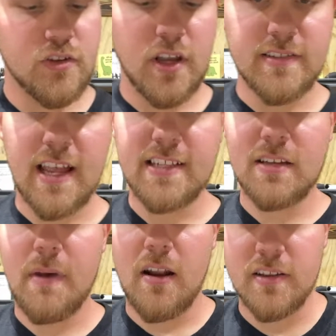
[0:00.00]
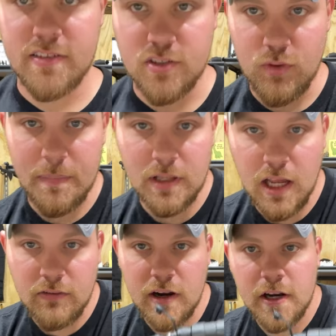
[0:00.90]
that you guys ask about is this weapon
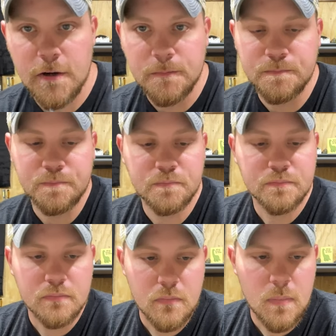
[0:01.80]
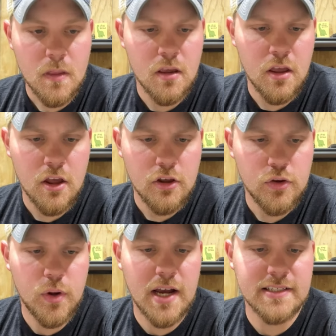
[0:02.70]
light right here.
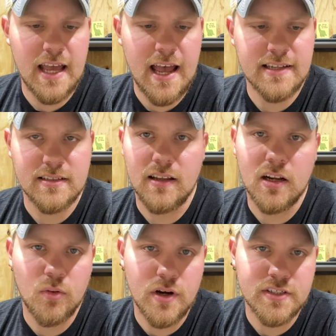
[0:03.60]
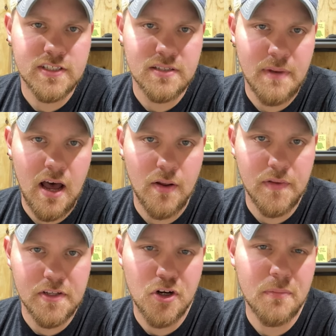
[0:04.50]
You guys ask a lot of questions about
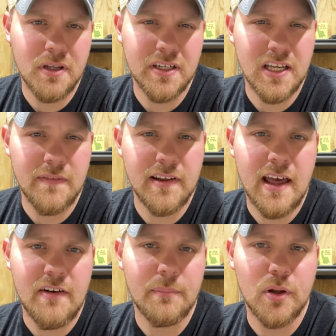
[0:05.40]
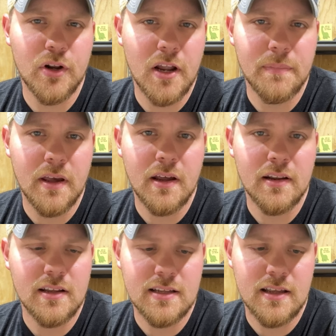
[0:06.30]
the durability of it. Have I blown it up yet?
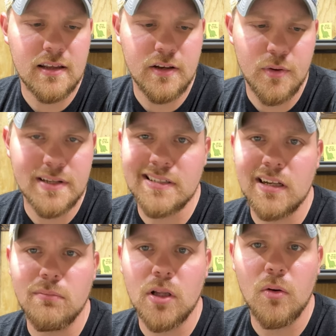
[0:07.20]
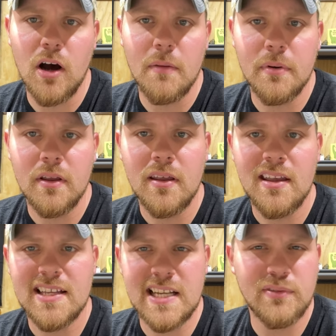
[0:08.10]
You know, is it going to blow up?
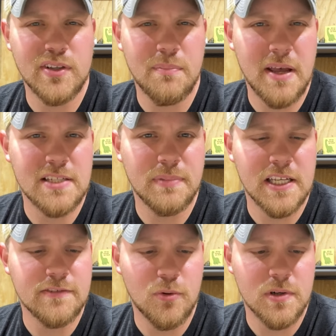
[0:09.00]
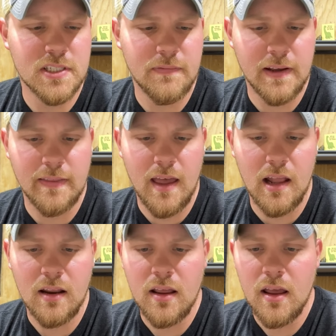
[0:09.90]
Is that really the best place for it? Stuff like
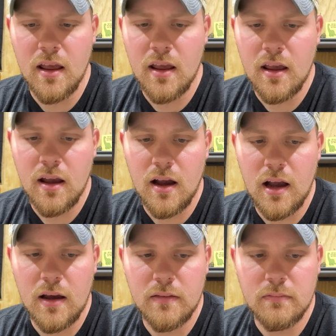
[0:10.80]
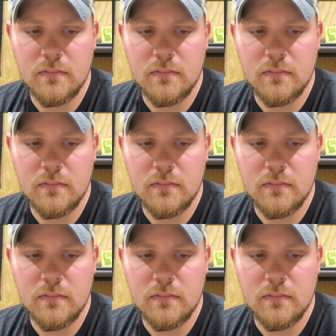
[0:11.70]
that.